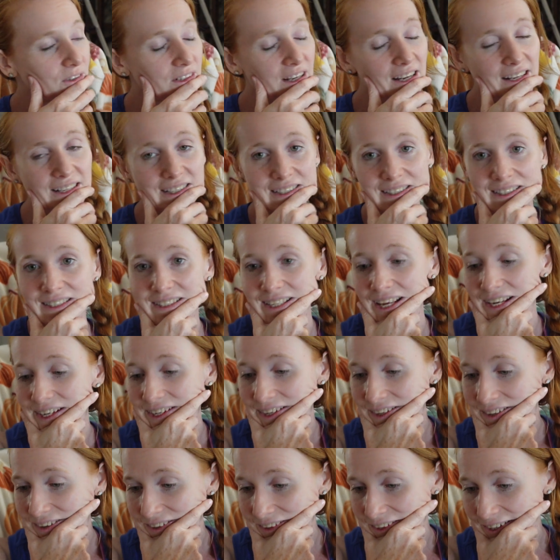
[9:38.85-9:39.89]
Not
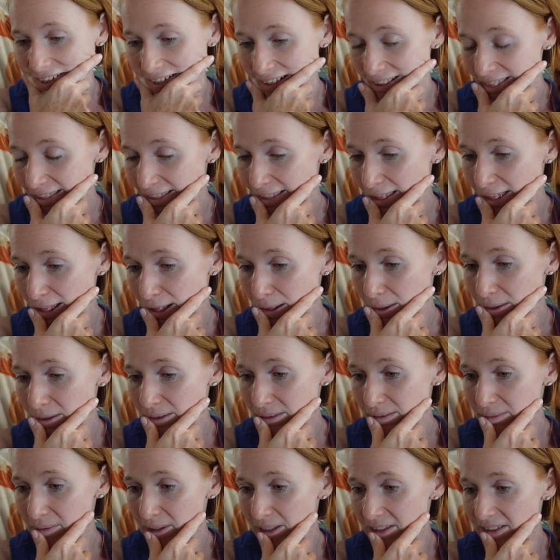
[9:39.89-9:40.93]
aesthetically,
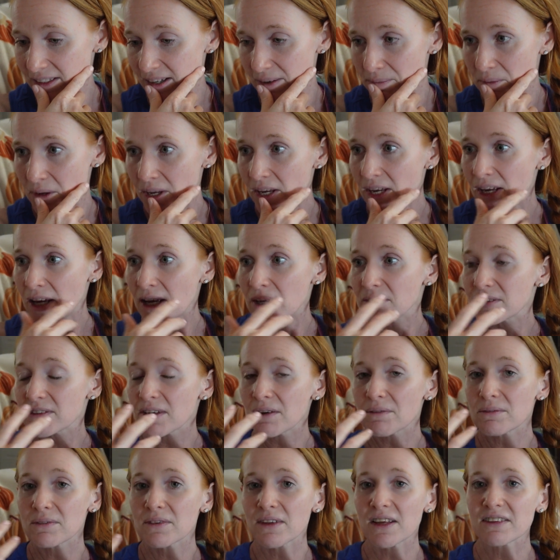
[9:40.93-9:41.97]
but
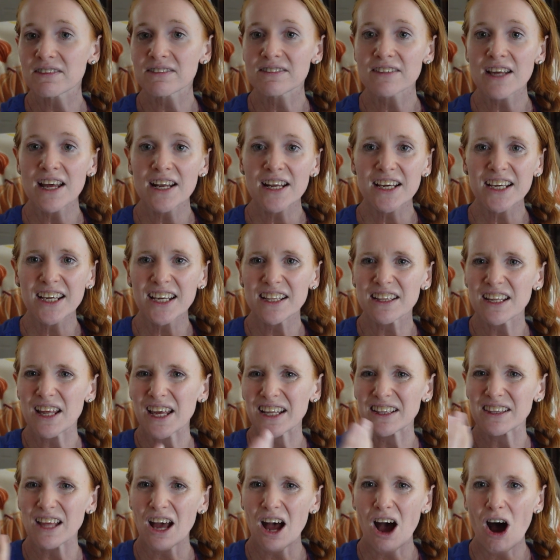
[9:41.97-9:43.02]
some aesthetic and
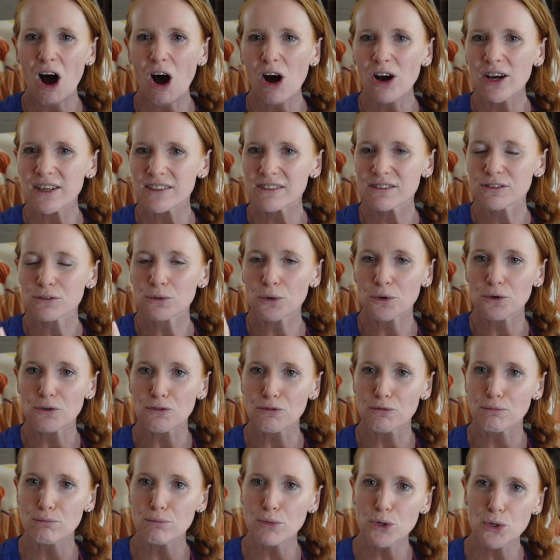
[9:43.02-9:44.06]
like the August sort
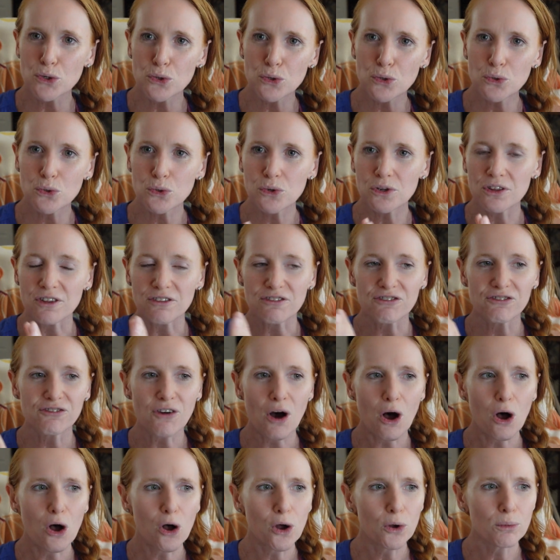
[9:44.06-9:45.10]
of mood, the
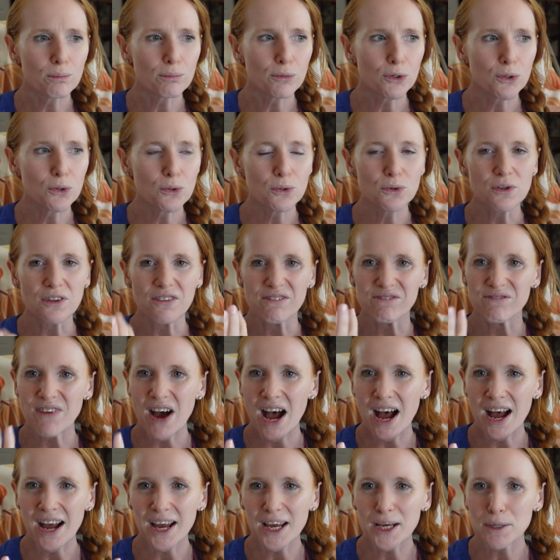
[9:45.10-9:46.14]
fall mood, the
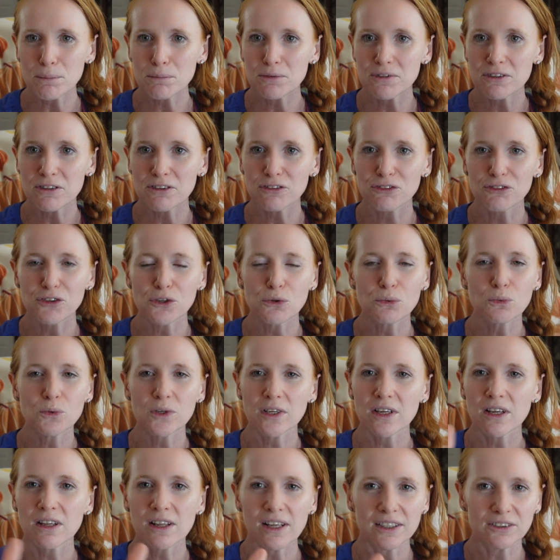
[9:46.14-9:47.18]
vibes, if you
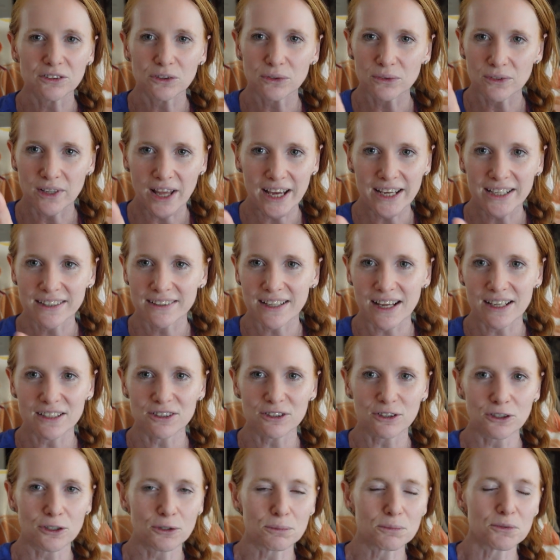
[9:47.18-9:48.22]
will. I don't like that
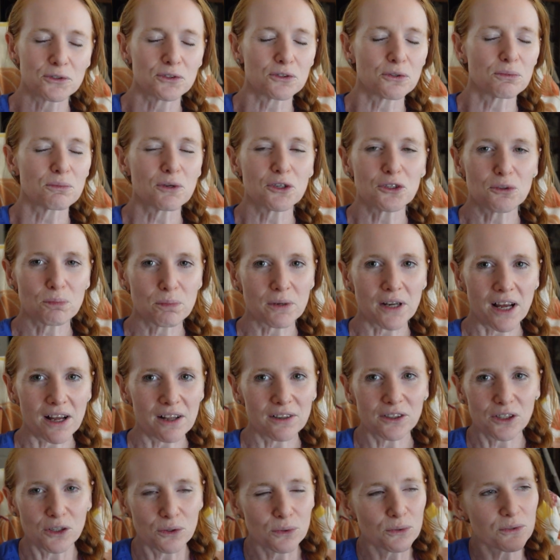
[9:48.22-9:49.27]
term so much, but
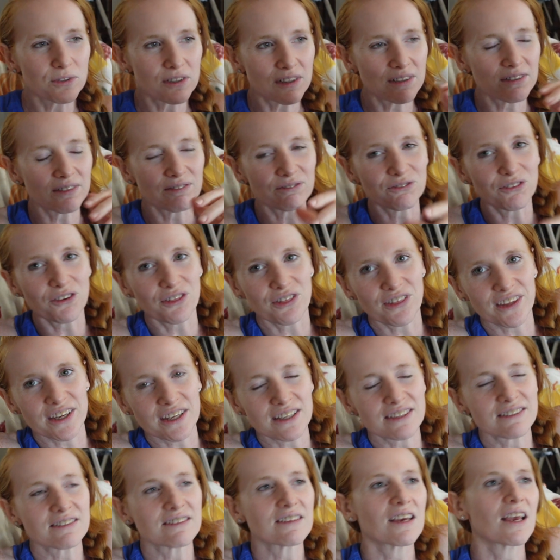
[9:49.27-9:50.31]
I'll use it for
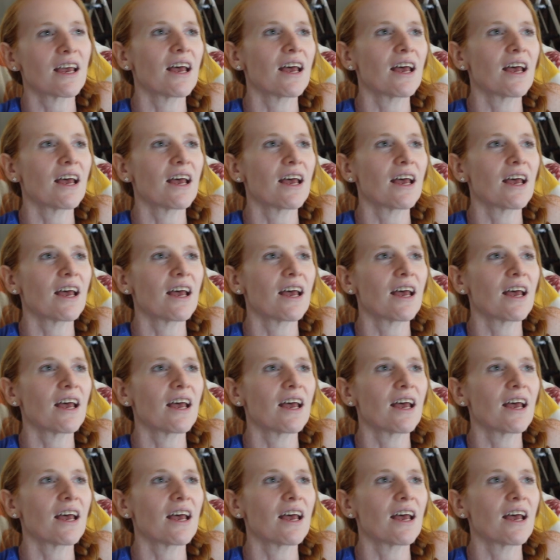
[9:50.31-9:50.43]
this.